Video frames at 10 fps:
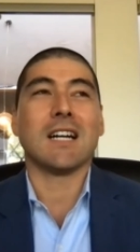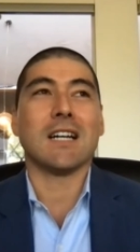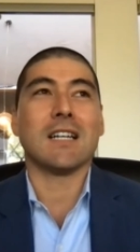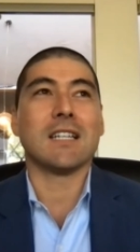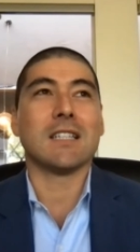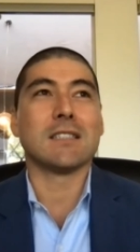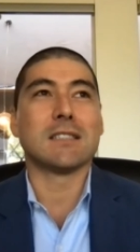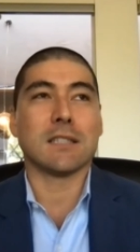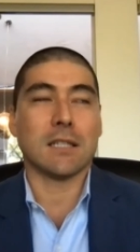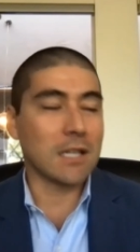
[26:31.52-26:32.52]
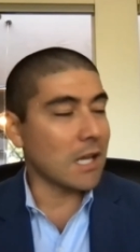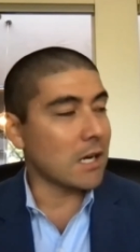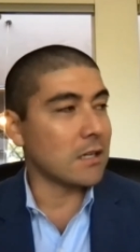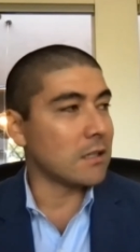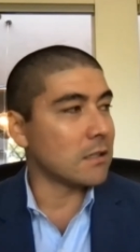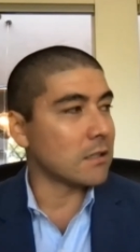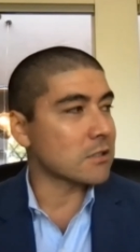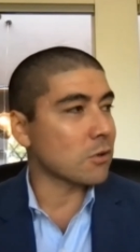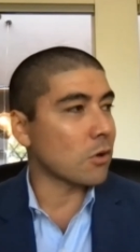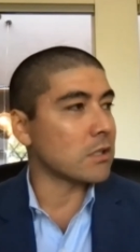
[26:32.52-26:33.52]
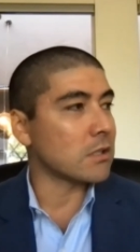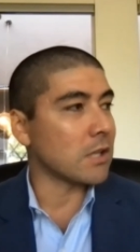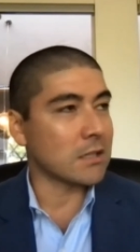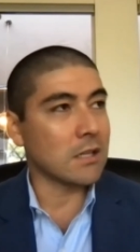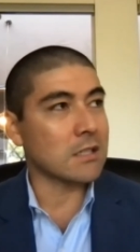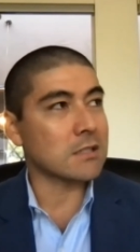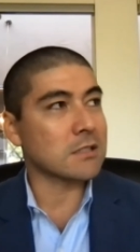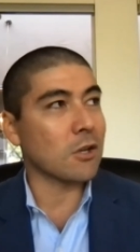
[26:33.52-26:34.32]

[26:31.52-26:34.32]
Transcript: is indicated in a story like this.